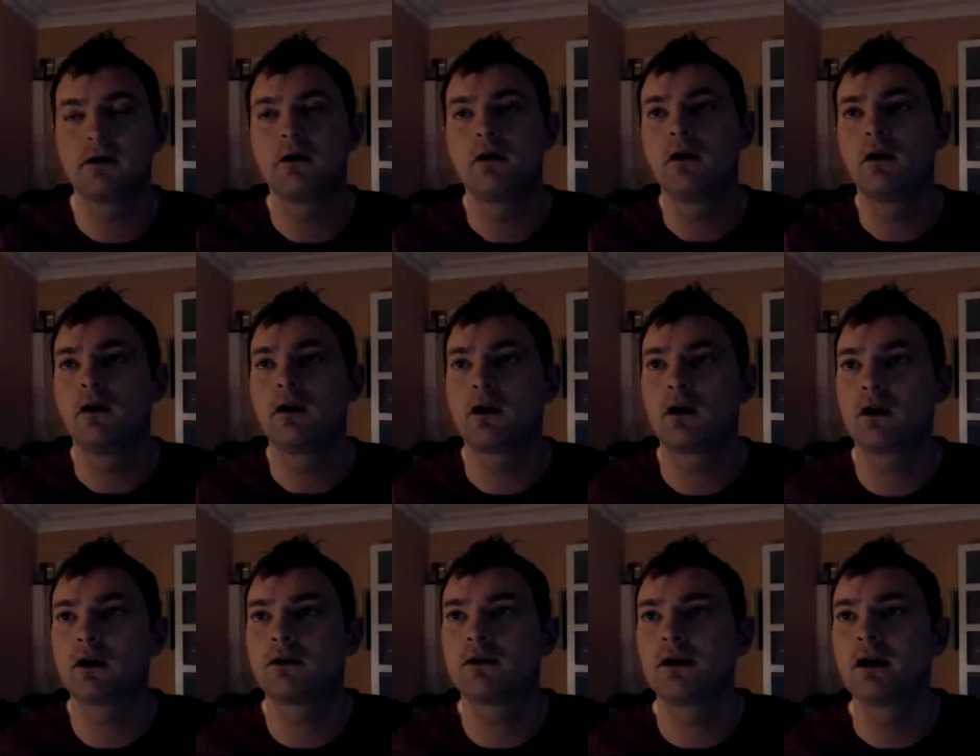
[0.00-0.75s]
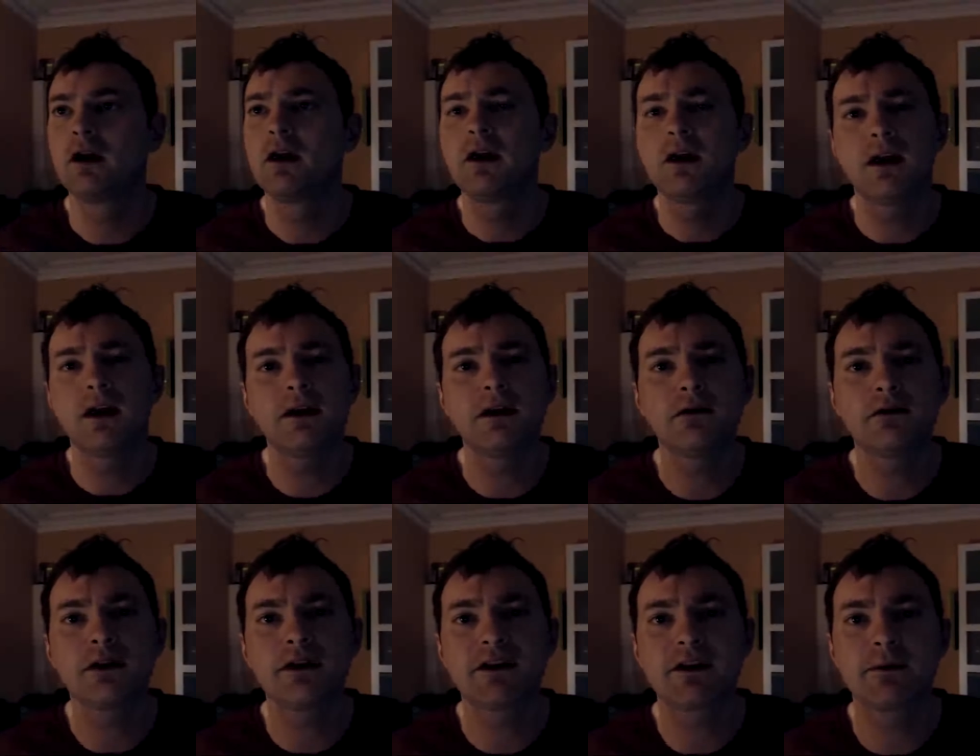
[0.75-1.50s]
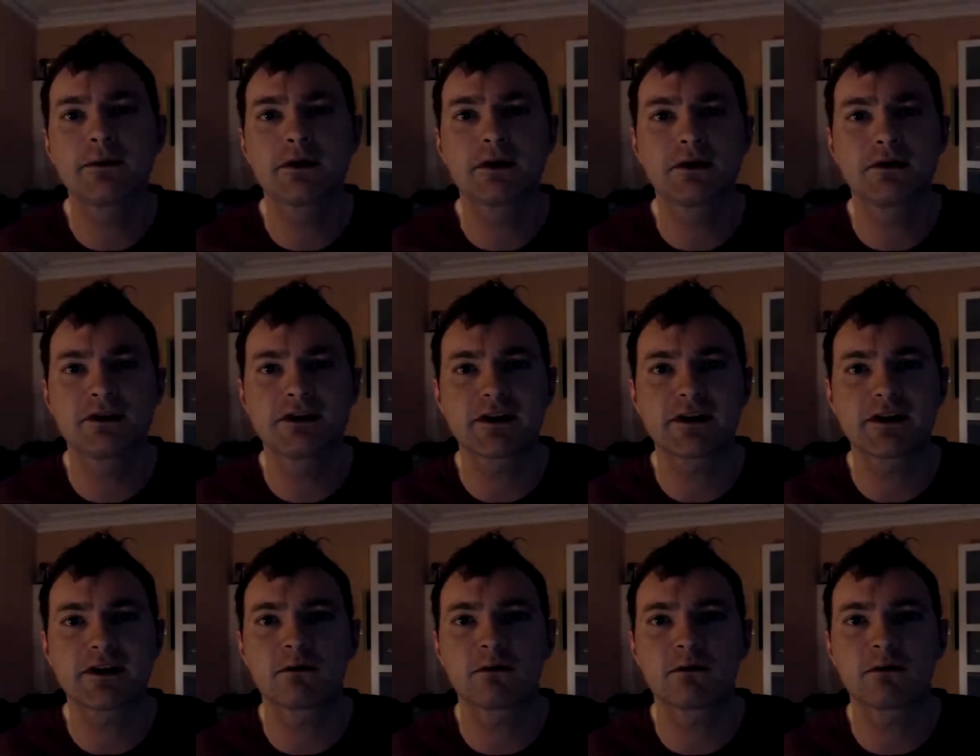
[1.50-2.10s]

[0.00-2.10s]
And he didn't really seem to understand.